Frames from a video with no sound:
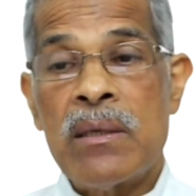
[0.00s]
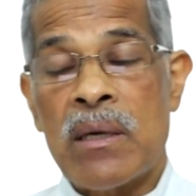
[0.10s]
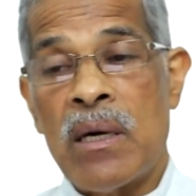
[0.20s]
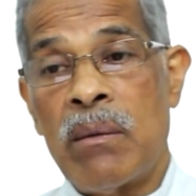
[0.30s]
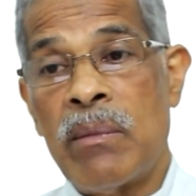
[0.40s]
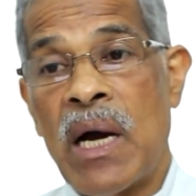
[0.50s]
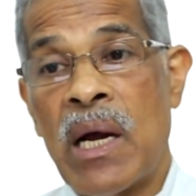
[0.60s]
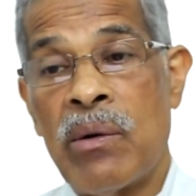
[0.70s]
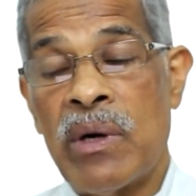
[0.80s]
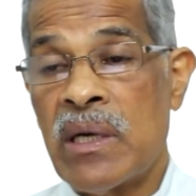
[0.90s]
to come
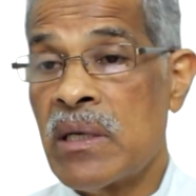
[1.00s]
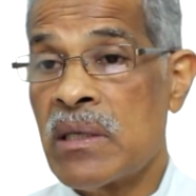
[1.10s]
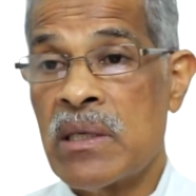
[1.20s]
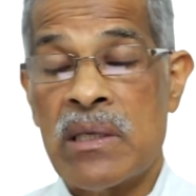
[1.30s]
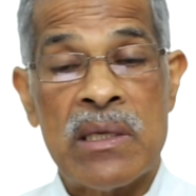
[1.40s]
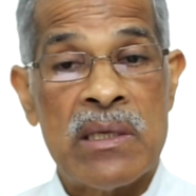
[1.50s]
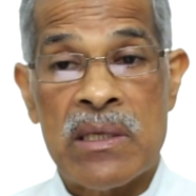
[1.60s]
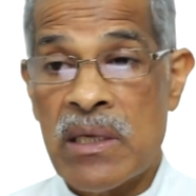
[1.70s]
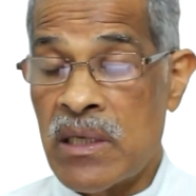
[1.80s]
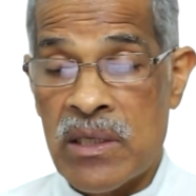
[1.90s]
and render
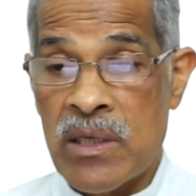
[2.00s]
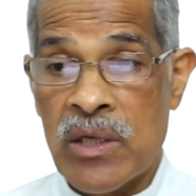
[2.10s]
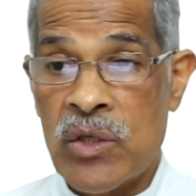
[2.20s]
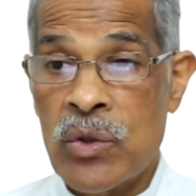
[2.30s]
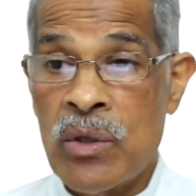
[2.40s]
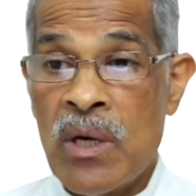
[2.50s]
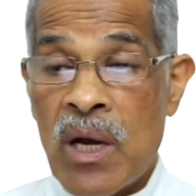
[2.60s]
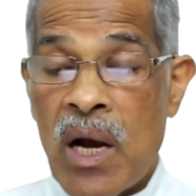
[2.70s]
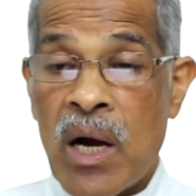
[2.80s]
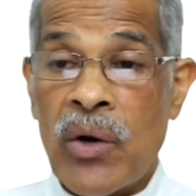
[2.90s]
assistance. It is not so.
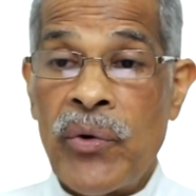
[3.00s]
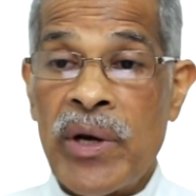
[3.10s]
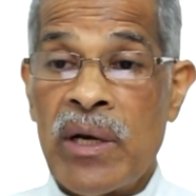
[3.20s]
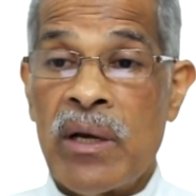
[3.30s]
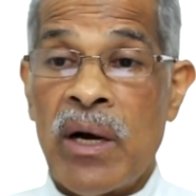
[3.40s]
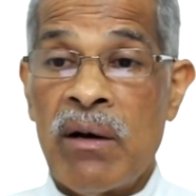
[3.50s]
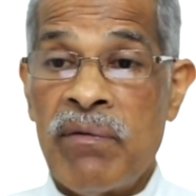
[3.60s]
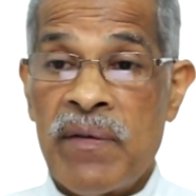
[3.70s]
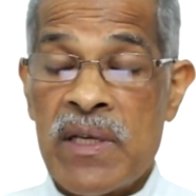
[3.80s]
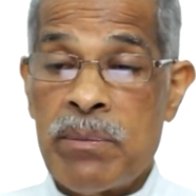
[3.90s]
Our great
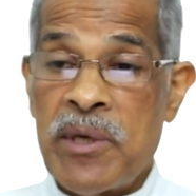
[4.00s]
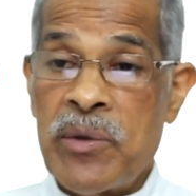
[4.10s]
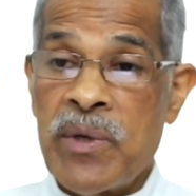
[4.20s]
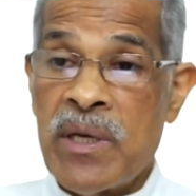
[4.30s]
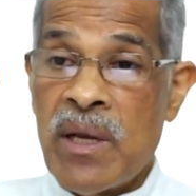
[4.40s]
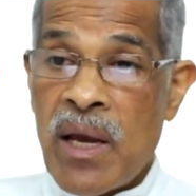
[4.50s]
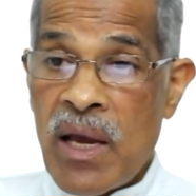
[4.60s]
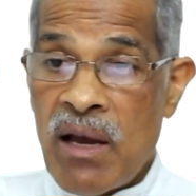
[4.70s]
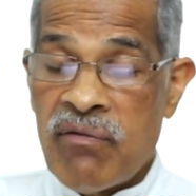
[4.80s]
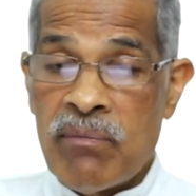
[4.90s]
gulf is between
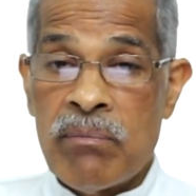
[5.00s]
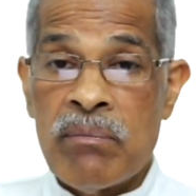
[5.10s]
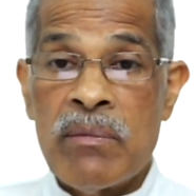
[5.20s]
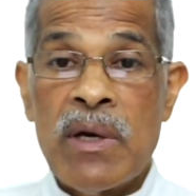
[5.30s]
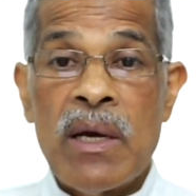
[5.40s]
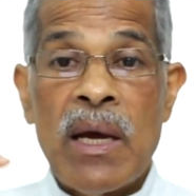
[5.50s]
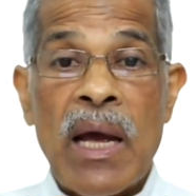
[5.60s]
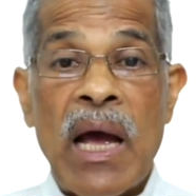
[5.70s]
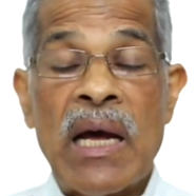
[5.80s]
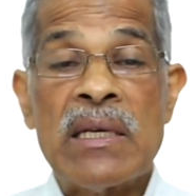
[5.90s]
heaven
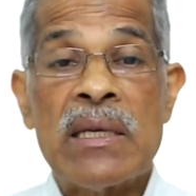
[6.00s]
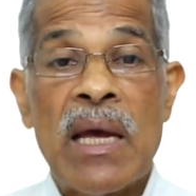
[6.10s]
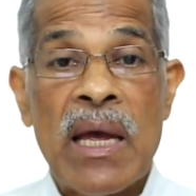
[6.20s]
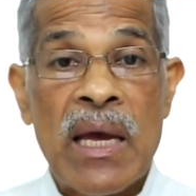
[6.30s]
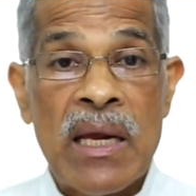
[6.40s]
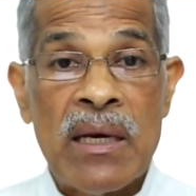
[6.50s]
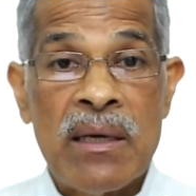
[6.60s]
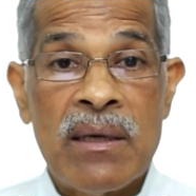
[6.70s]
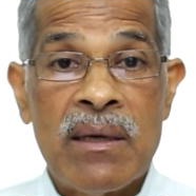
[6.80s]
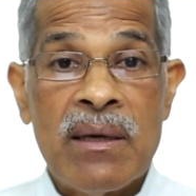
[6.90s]
and hell
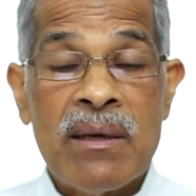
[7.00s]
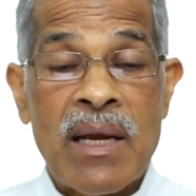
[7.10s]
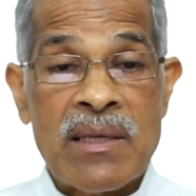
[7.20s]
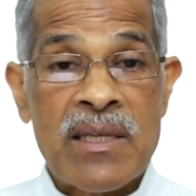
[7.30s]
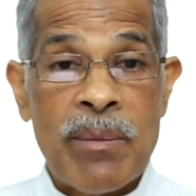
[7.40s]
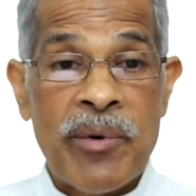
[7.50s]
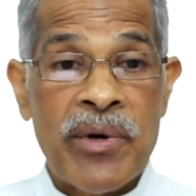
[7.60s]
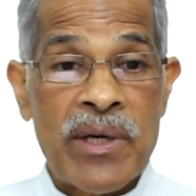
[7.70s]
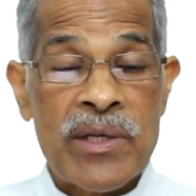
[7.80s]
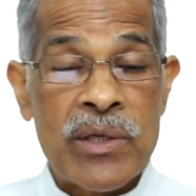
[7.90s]
that
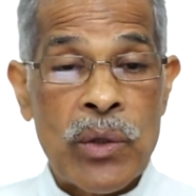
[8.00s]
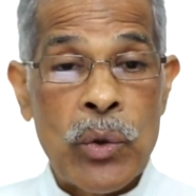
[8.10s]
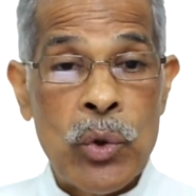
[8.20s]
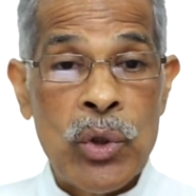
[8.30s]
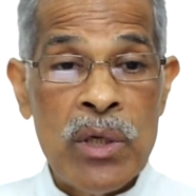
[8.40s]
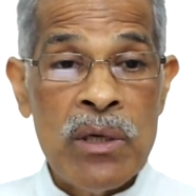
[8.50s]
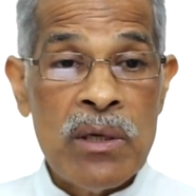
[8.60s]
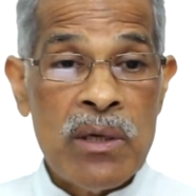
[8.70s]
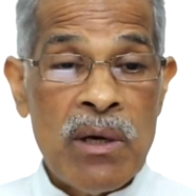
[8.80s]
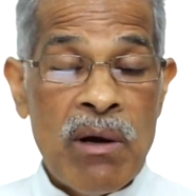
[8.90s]
separates good
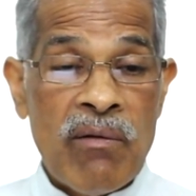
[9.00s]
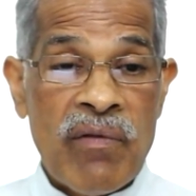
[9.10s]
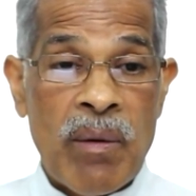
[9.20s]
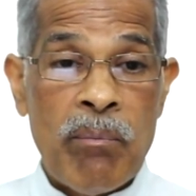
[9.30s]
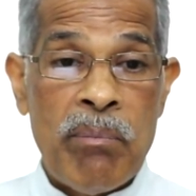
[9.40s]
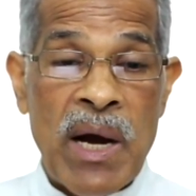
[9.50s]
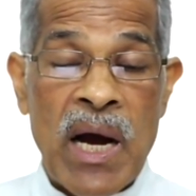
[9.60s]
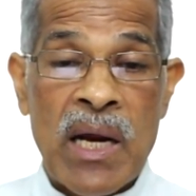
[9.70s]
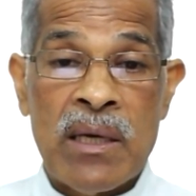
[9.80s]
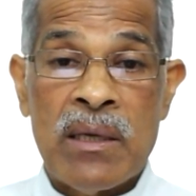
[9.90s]
from
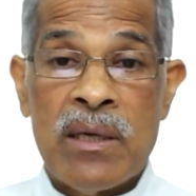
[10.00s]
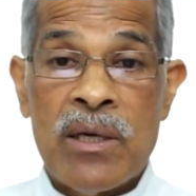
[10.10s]
bad,